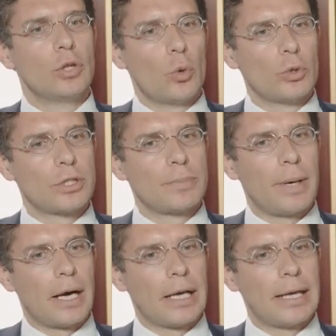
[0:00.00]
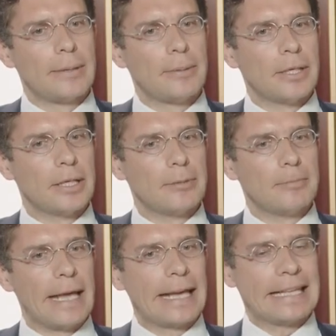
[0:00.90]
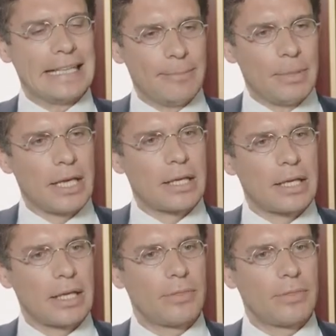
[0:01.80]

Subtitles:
told by academia